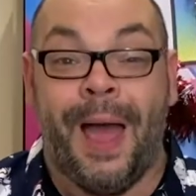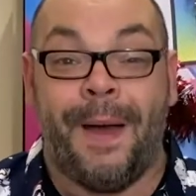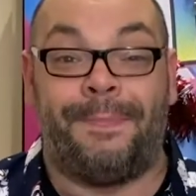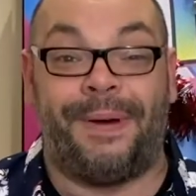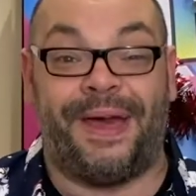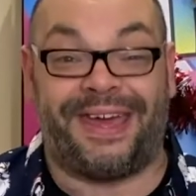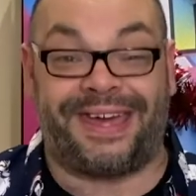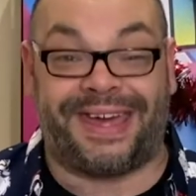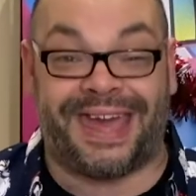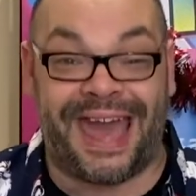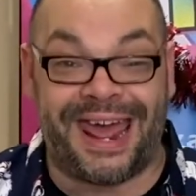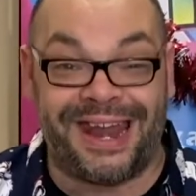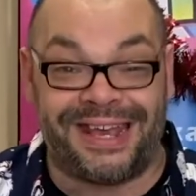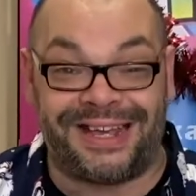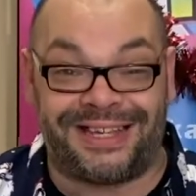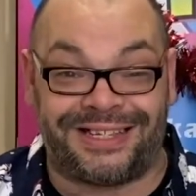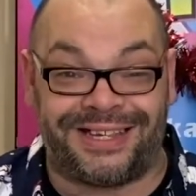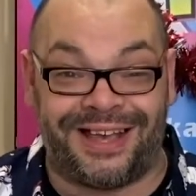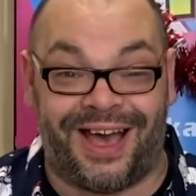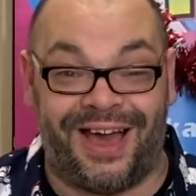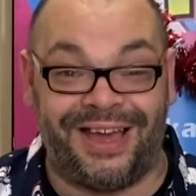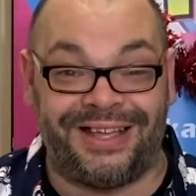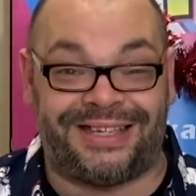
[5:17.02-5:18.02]
But get
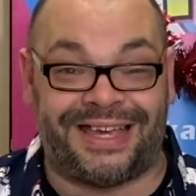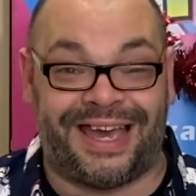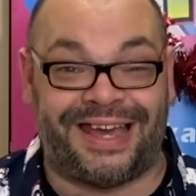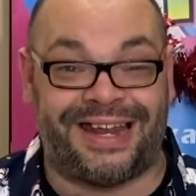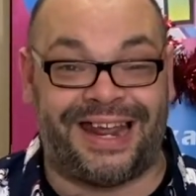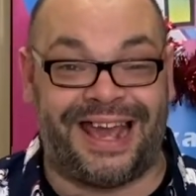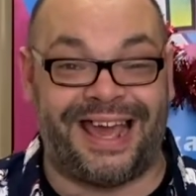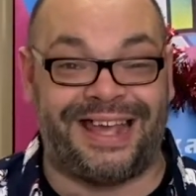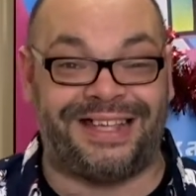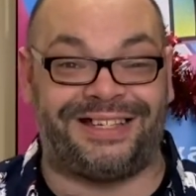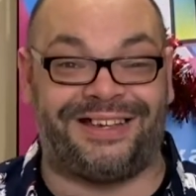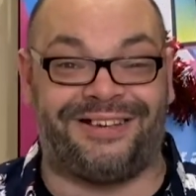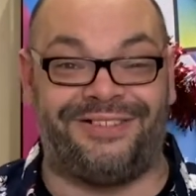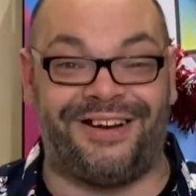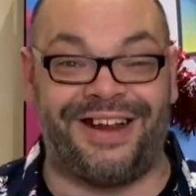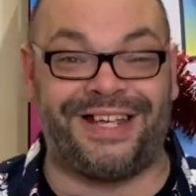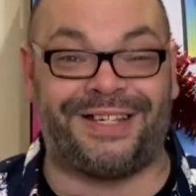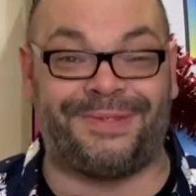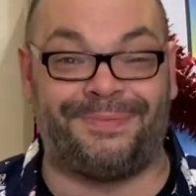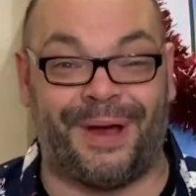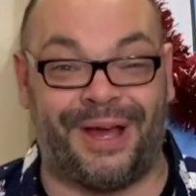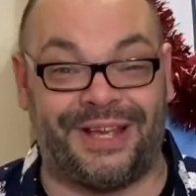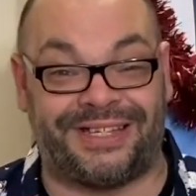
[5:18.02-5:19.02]
excited. It's
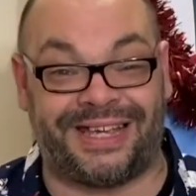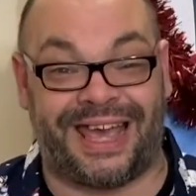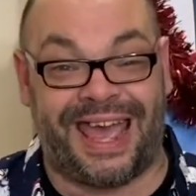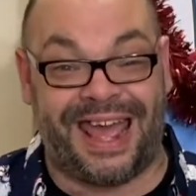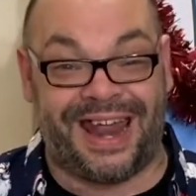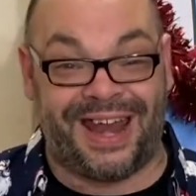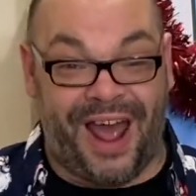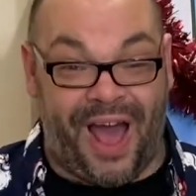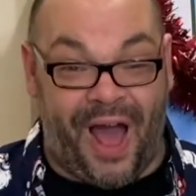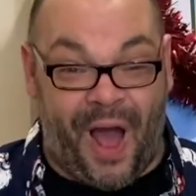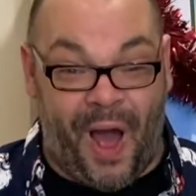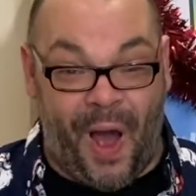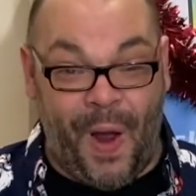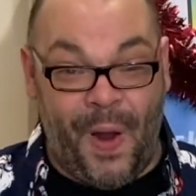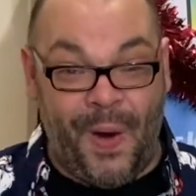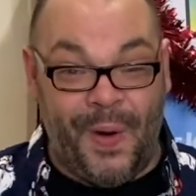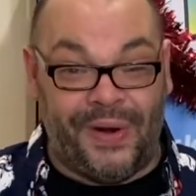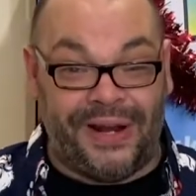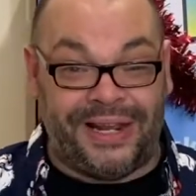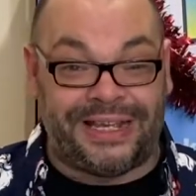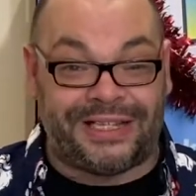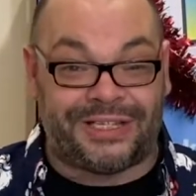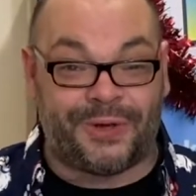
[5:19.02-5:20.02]
Christmas in
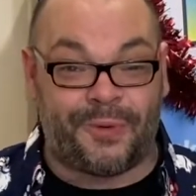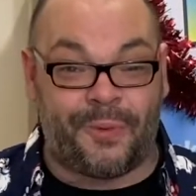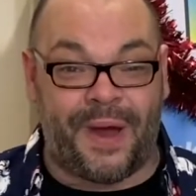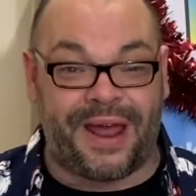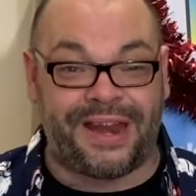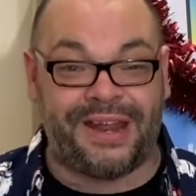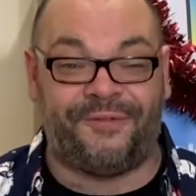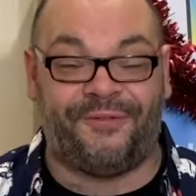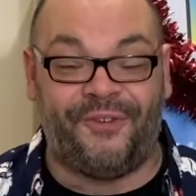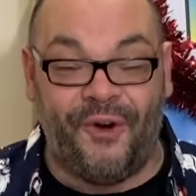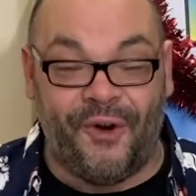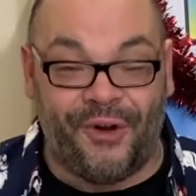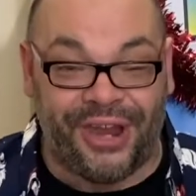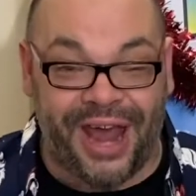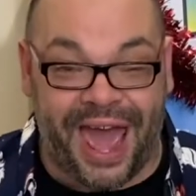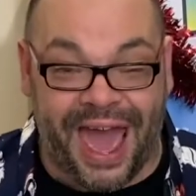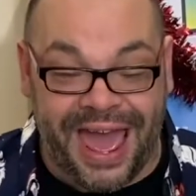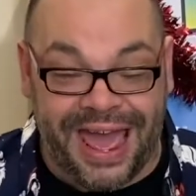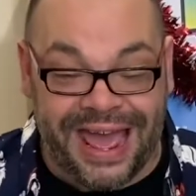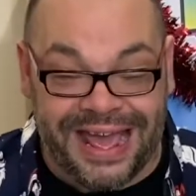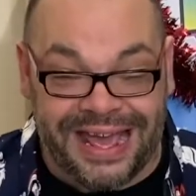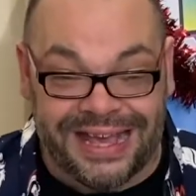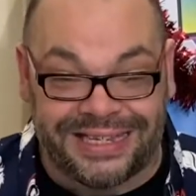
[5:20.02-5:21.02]
only 24
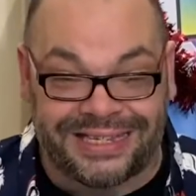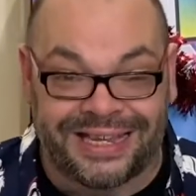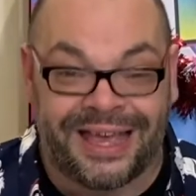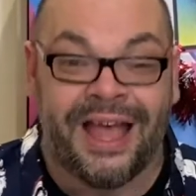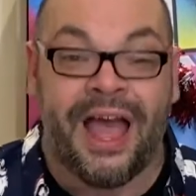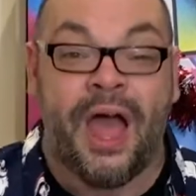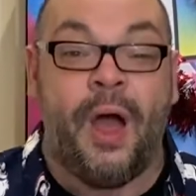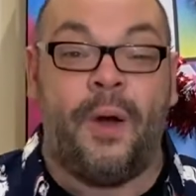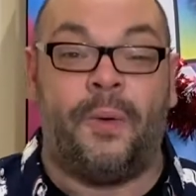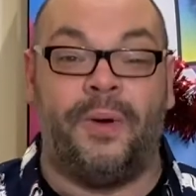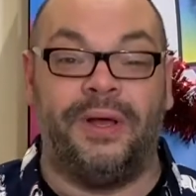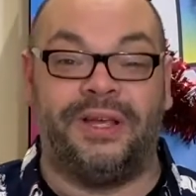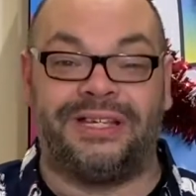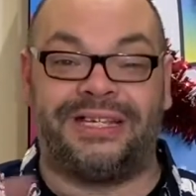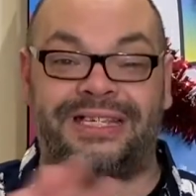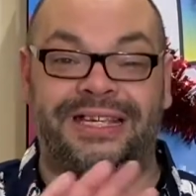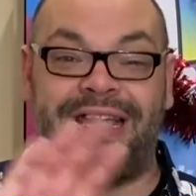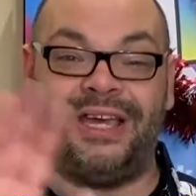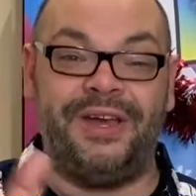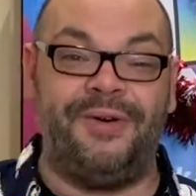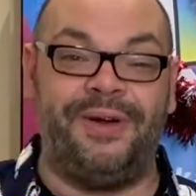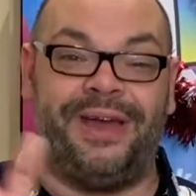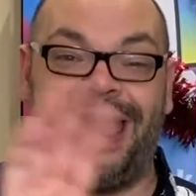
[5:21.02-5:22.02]
days. We'll
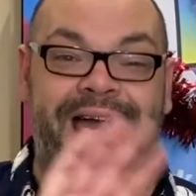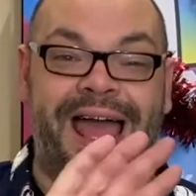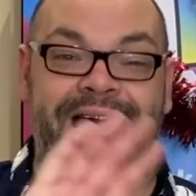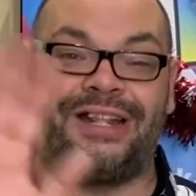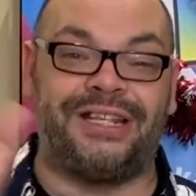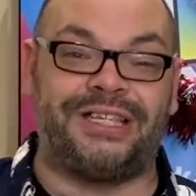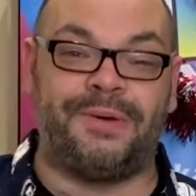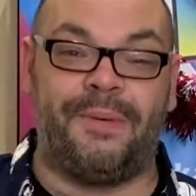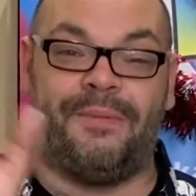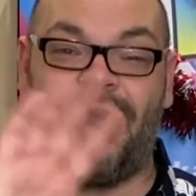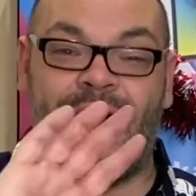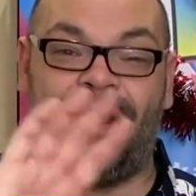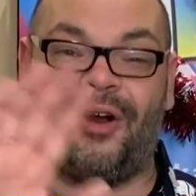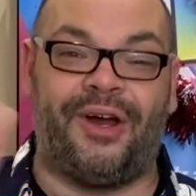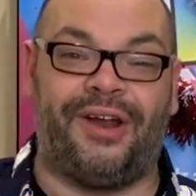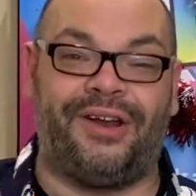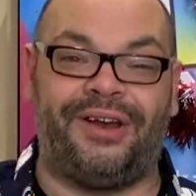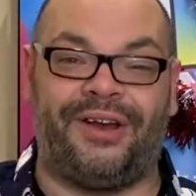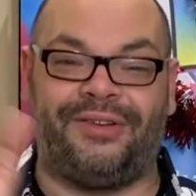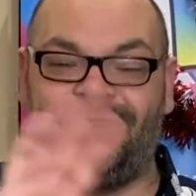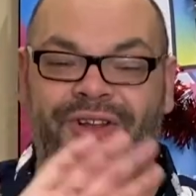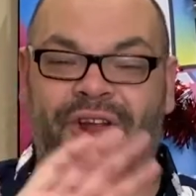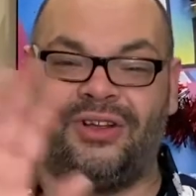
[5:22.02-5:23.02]
see you again tomorrow on
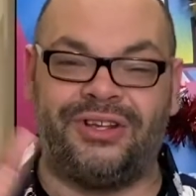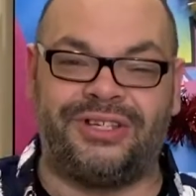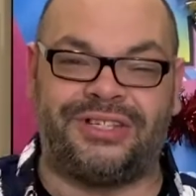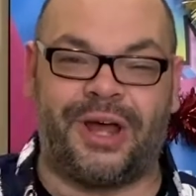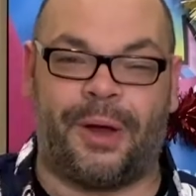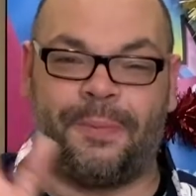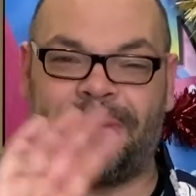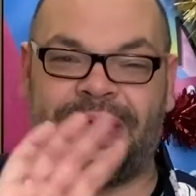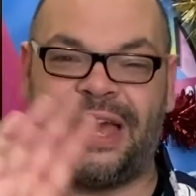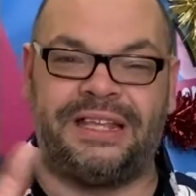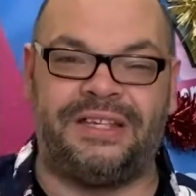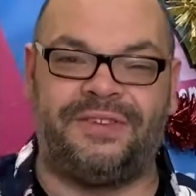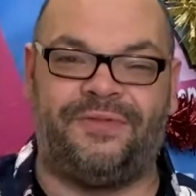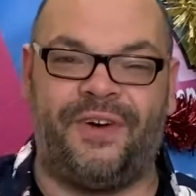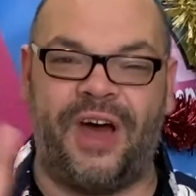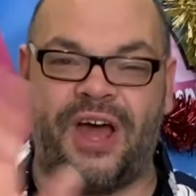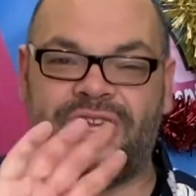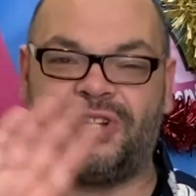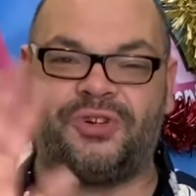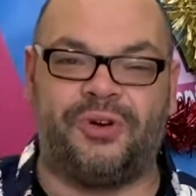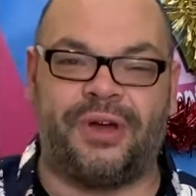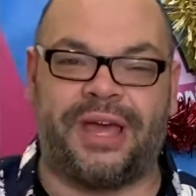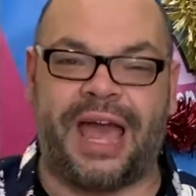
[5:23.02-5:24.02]
a Nonstop Kids
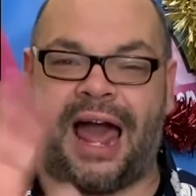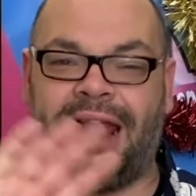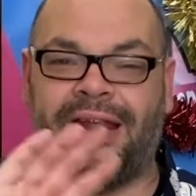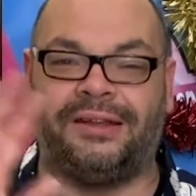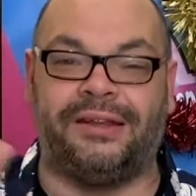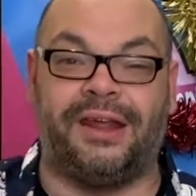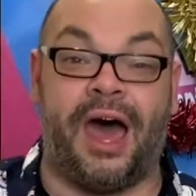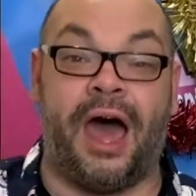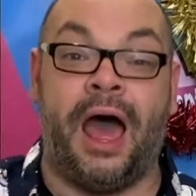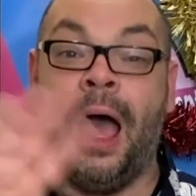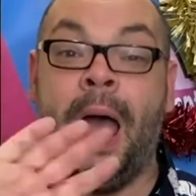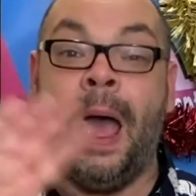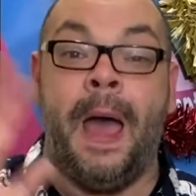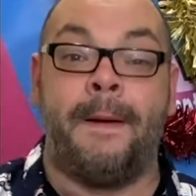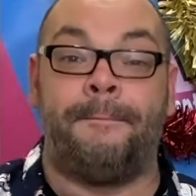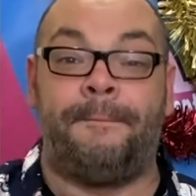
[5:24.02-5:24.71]
virtual calendar.